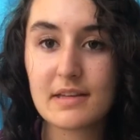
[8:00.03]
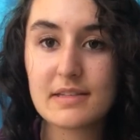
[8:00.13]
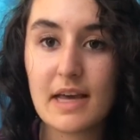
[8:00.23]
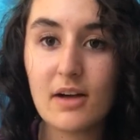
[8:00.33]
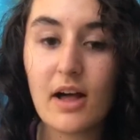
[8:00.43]
the
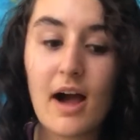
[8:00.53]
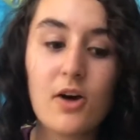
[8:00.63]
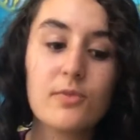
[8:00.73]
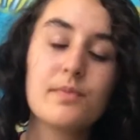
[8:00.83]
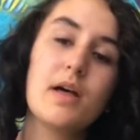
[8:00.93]
tail
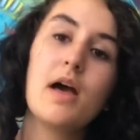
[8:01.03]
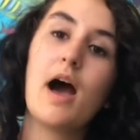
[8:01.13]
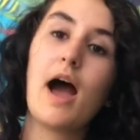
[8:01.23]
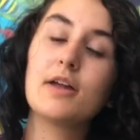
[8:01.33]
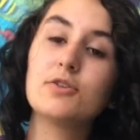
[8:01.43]
out.
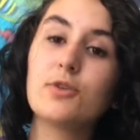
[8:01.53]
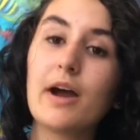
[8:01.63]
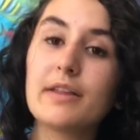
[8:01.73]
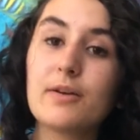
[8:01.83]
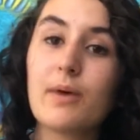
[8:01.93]
I do
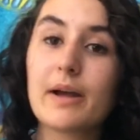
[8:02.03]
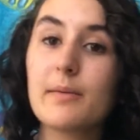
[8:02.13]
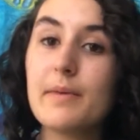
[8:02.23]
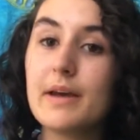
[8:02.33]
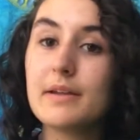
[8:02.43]
highly
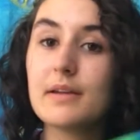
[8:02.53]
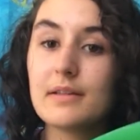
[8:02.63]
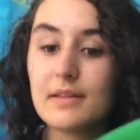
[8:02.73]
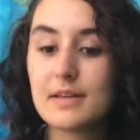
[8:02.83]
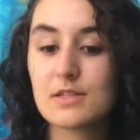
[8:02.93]
recommend
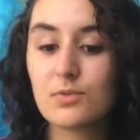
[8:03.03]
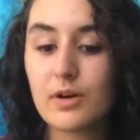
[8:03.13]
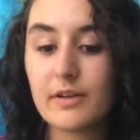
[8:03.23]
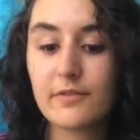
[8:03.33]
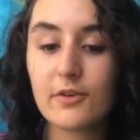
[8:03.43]
this
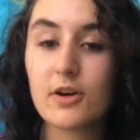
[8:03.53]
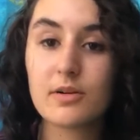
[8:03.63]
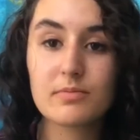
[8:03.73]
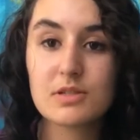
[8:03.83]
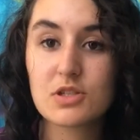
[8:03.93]
one
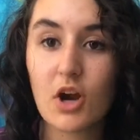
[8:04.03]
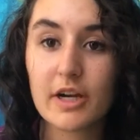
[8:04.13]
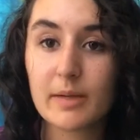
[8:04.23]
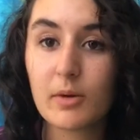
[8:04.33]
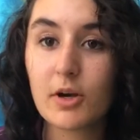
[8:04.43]
for
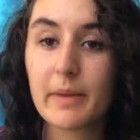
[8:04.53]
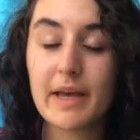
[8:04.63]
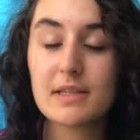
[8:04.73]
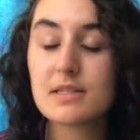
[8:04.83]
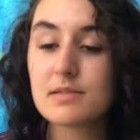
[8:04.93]
starting
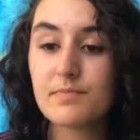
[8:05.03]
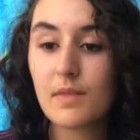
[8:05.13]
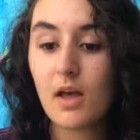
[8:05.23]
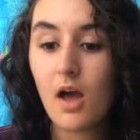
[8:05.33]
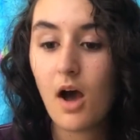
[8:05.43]
mermaids.
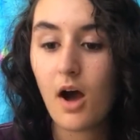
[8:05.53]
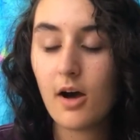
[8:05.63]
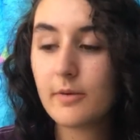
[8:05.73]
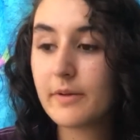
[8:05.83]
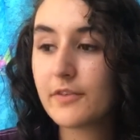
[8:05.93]

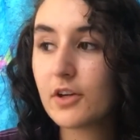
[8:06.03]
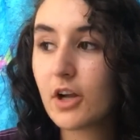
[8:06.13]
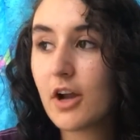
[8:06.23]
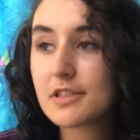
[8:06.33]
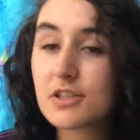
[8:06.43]
If you're
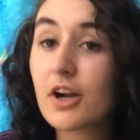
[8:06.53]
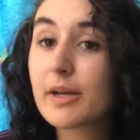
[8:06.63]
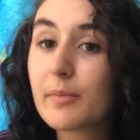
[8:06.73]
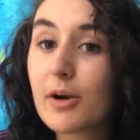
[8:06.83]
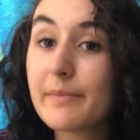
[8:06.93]
not a
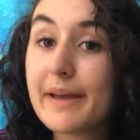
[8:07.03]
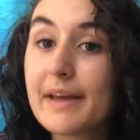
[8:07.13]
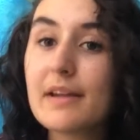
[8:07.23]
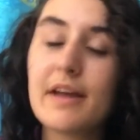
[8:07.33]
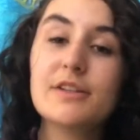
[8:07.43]
starting
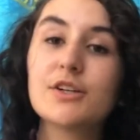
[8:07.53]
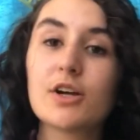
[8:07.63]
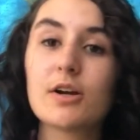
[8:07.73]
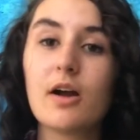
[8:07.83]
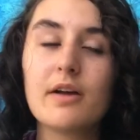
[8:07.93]
mermaid and
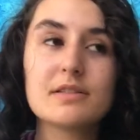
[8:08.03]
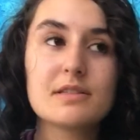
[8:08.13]
you're